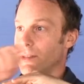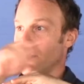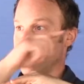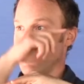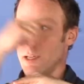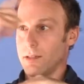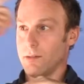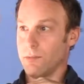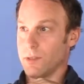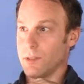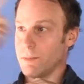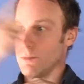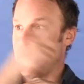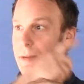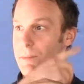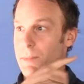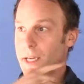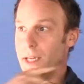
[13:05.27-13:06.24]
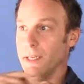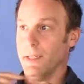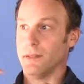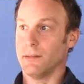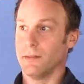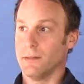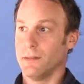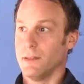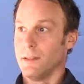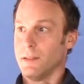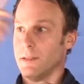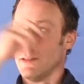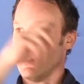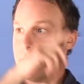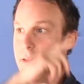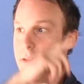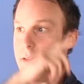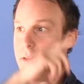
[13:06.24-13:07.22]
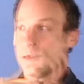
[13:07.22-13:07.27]
So that was my main
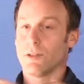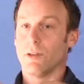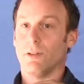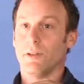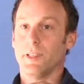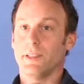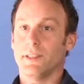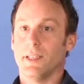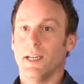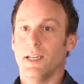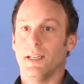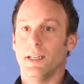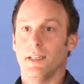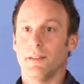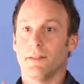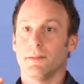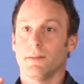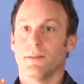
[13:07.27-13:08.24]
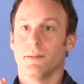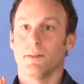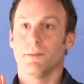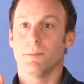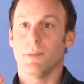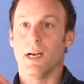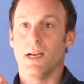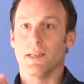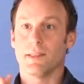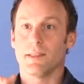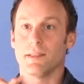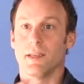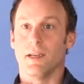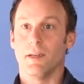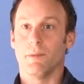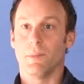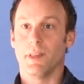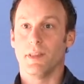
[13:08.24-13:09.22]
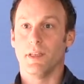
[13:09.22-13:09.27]
storytelling
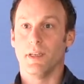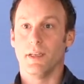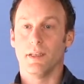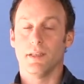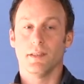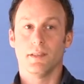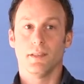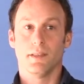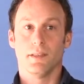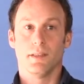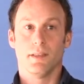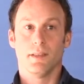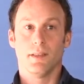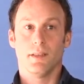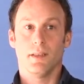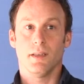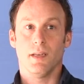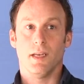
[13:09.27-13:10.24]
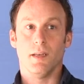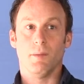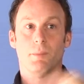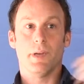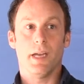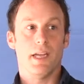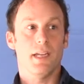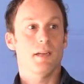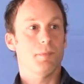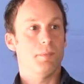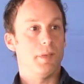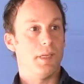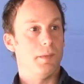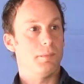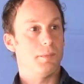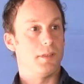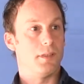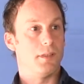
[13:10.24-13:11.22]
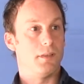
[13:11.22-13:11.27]
pastime thing. And paying
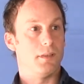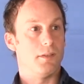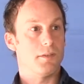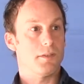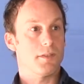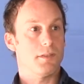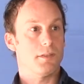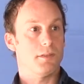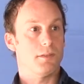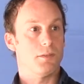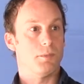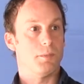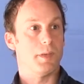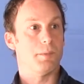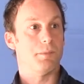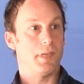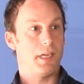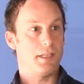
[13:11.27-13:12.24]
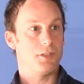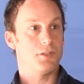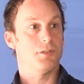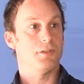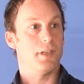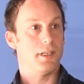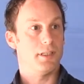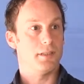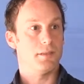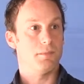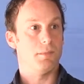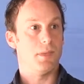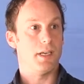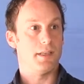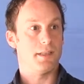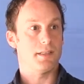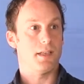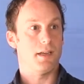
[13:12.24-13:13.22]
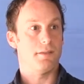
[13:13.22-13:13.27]
people also to perpetuate
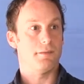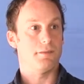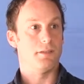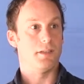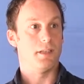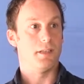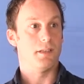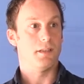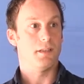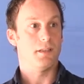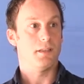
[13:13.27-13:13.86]
my suffering.